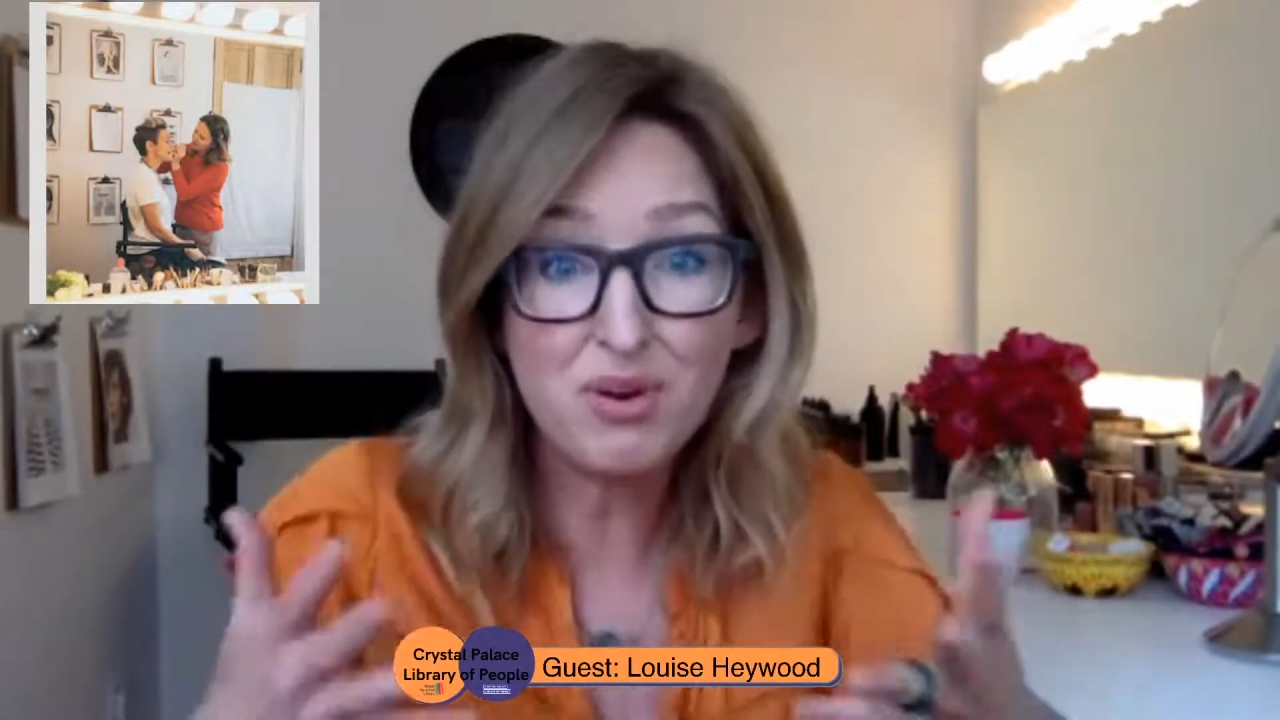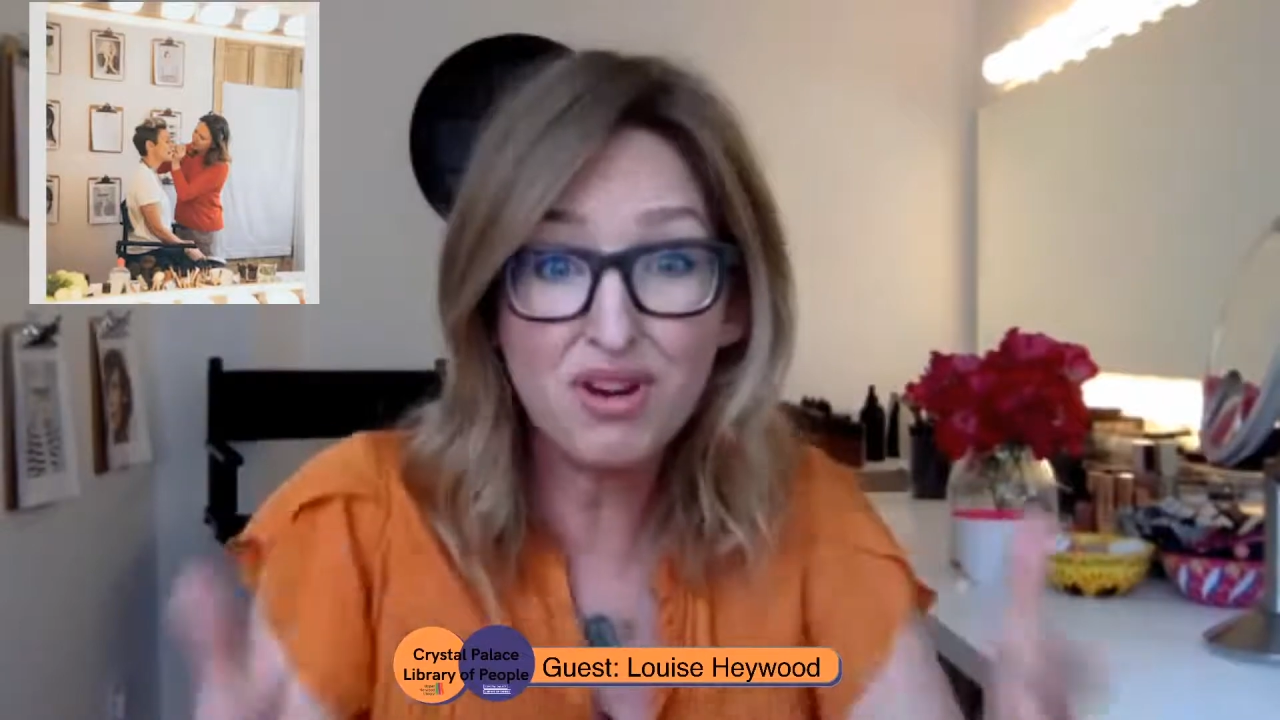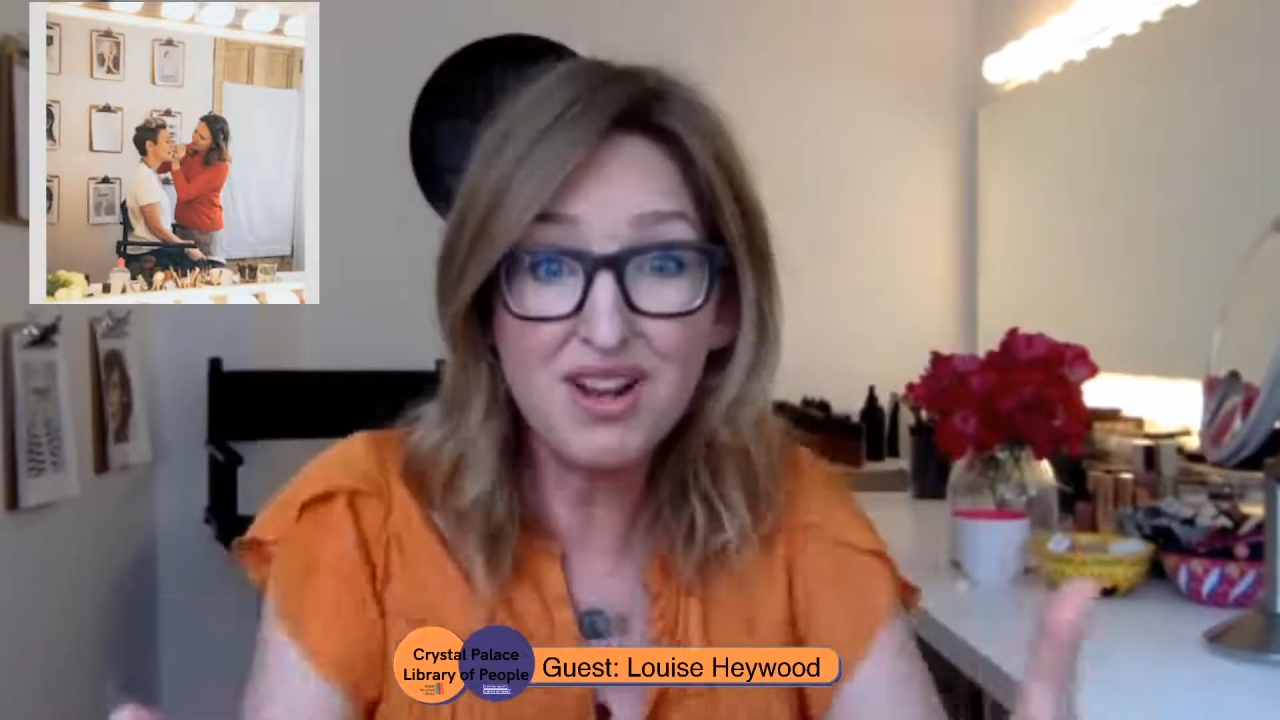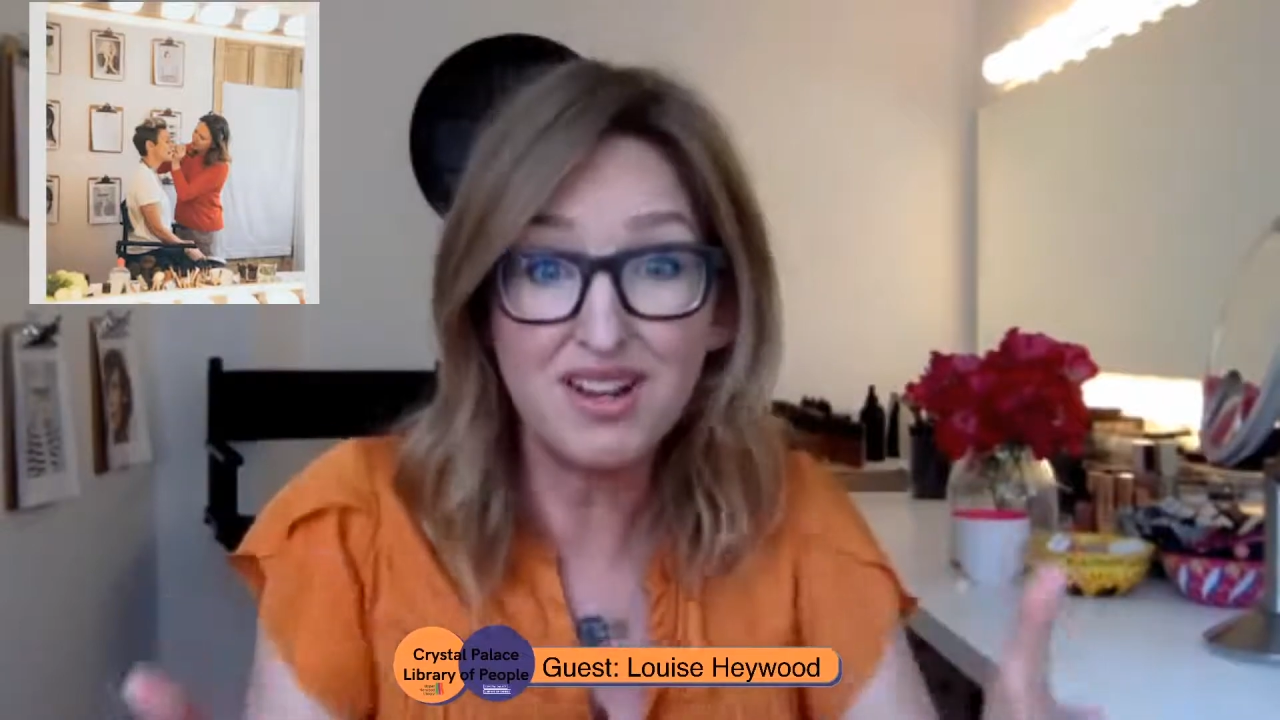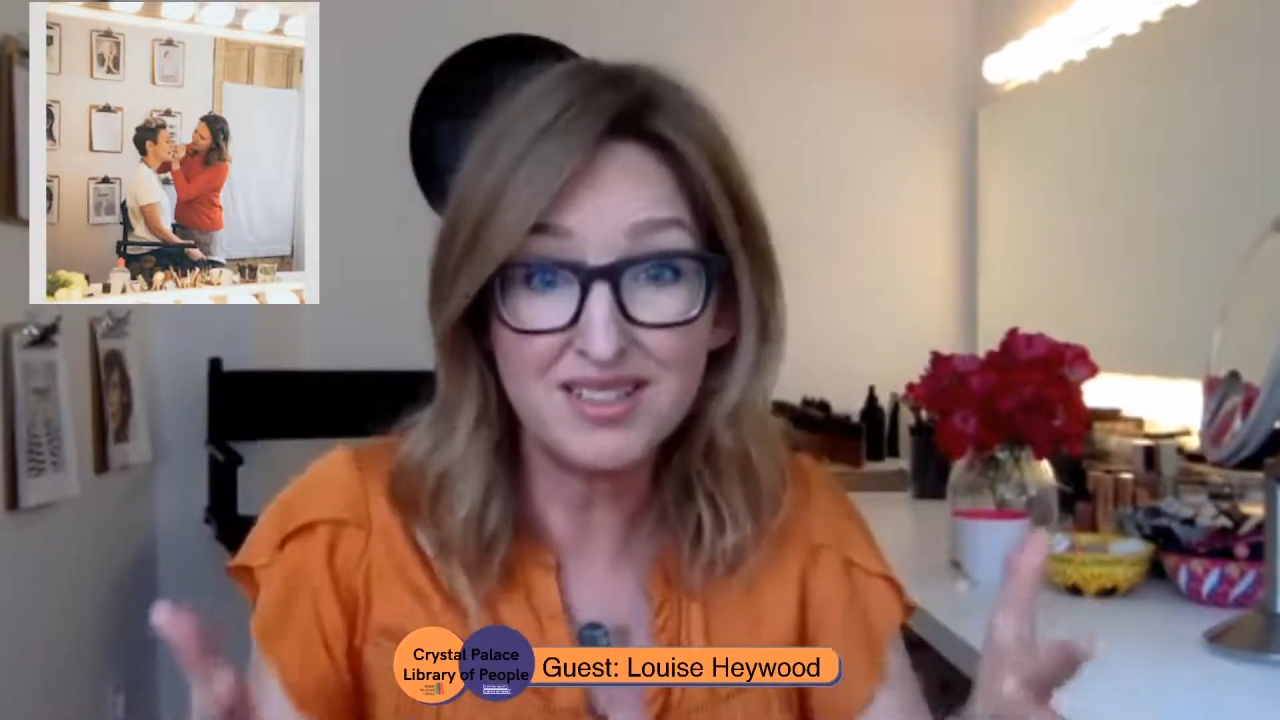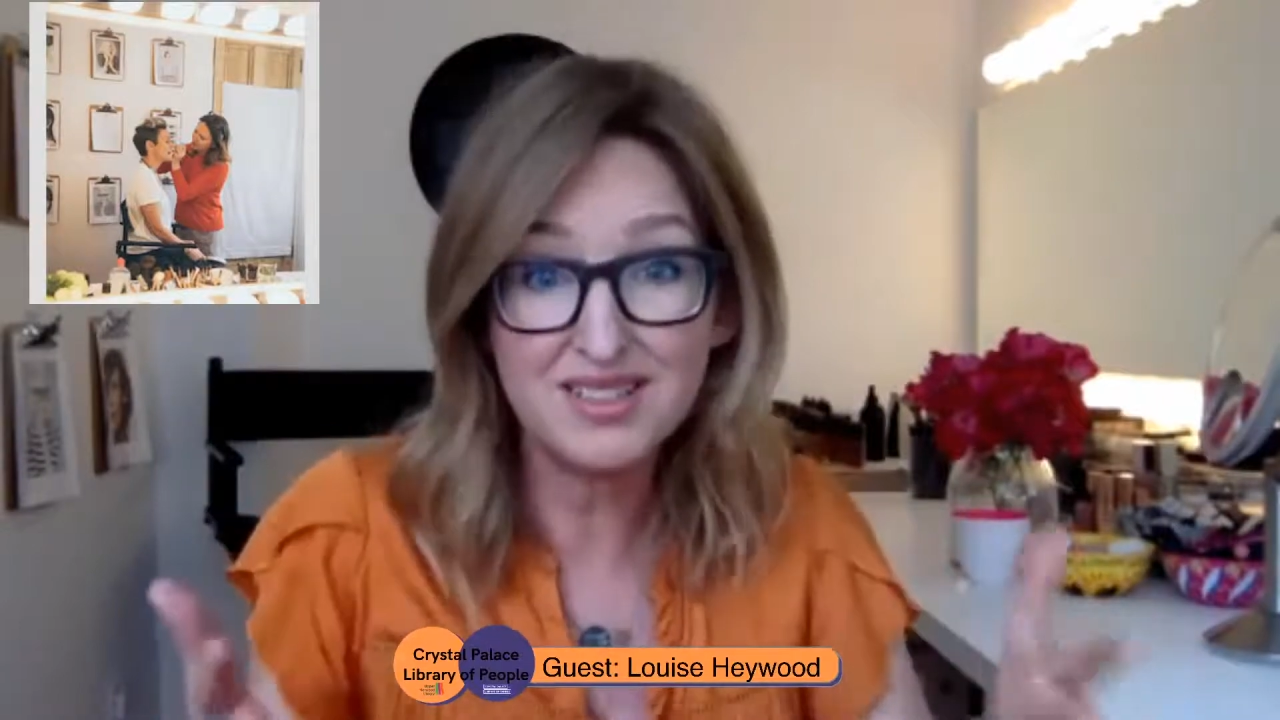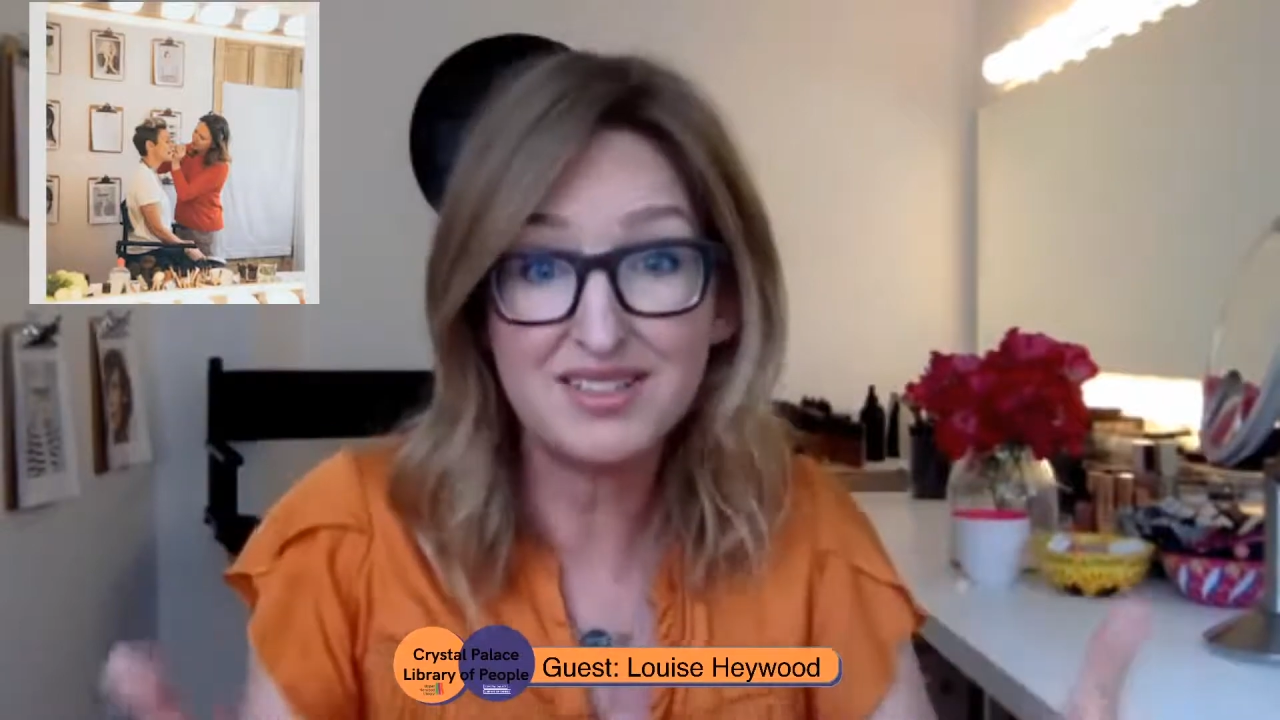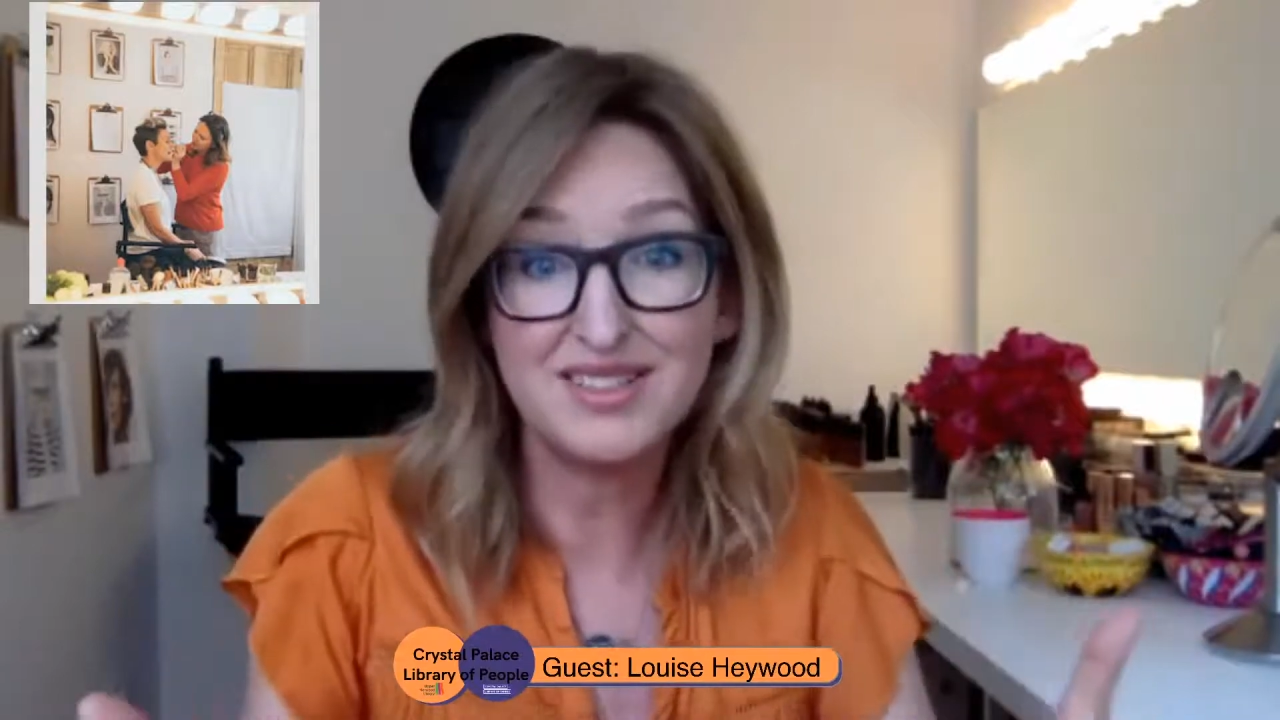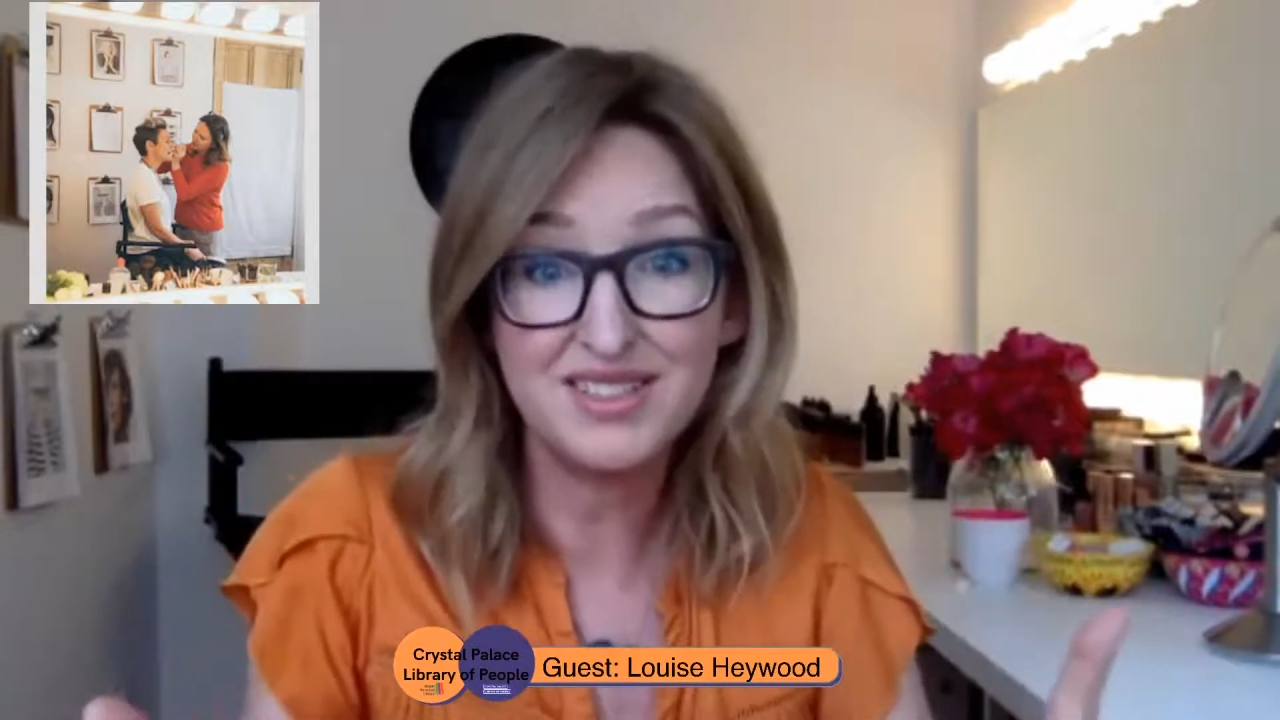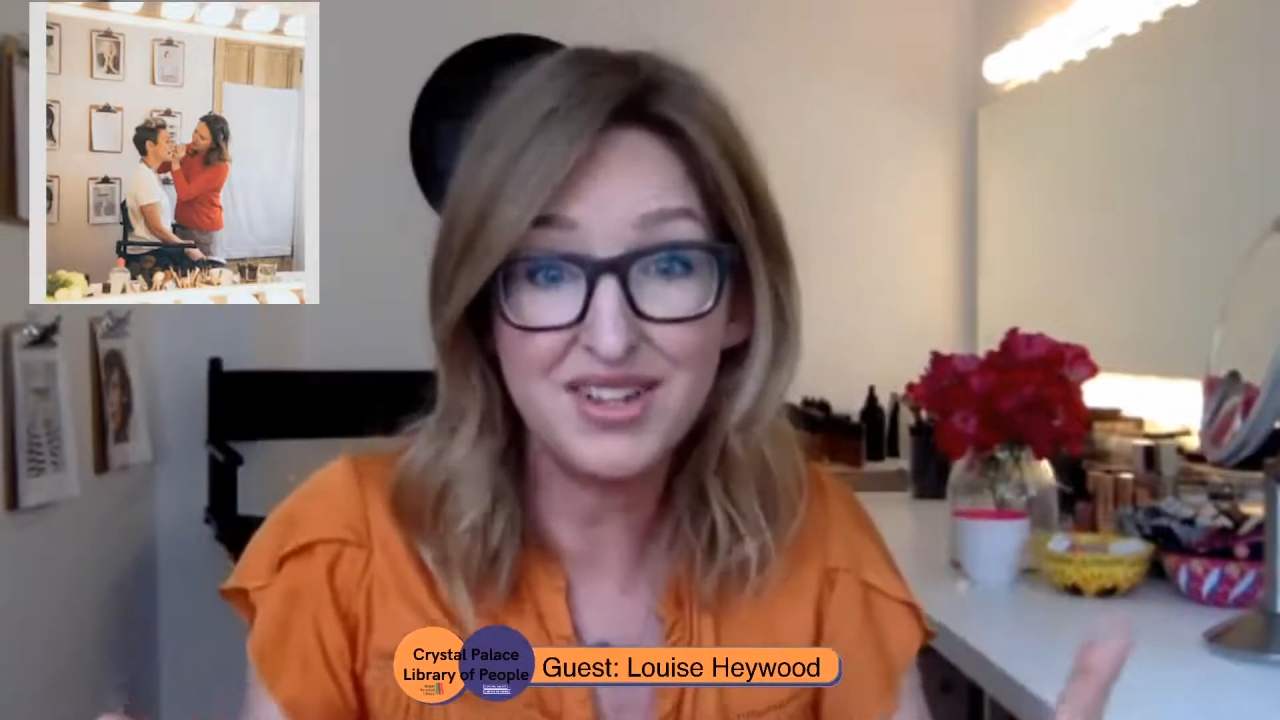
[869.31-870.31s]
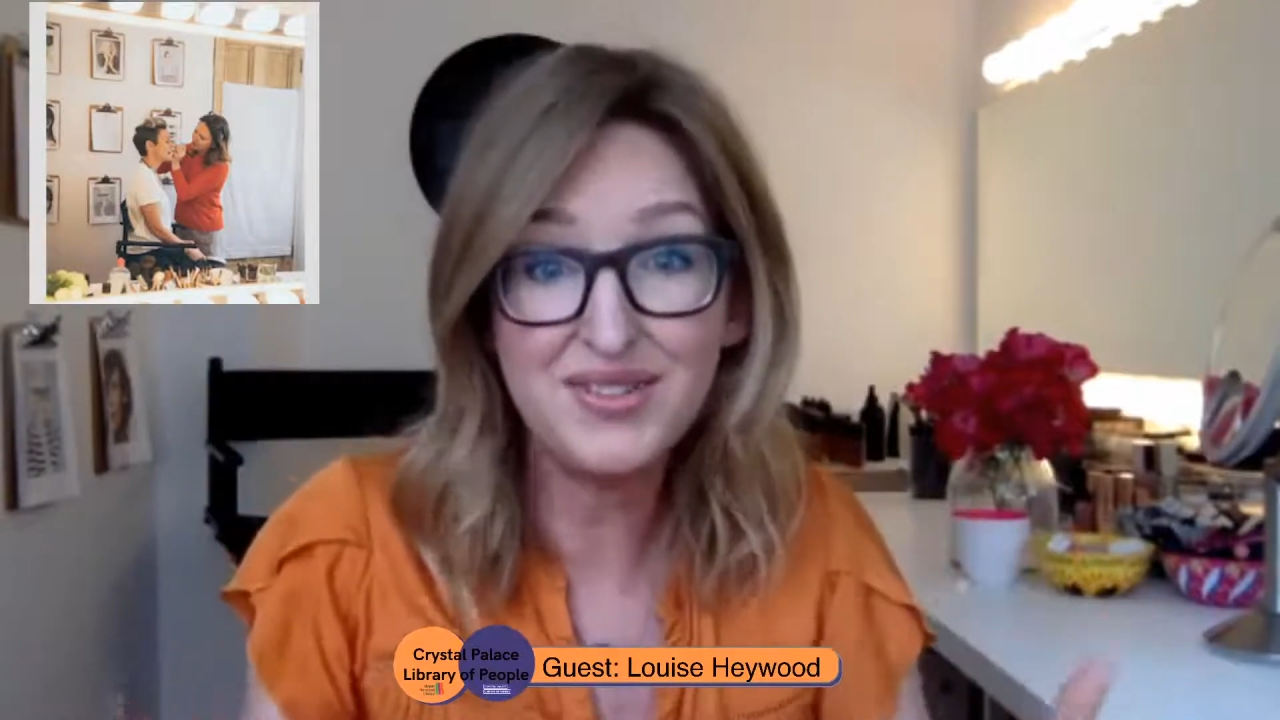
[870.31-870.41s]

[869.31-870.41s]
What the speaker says: products,